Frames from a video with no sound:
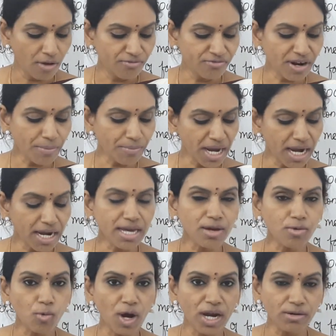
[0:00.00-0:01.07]
from
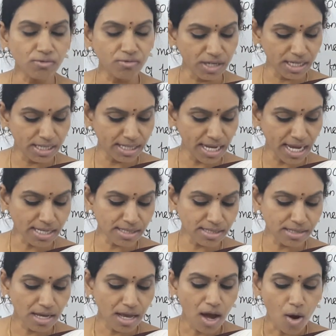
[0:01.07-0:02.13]
any one vertex,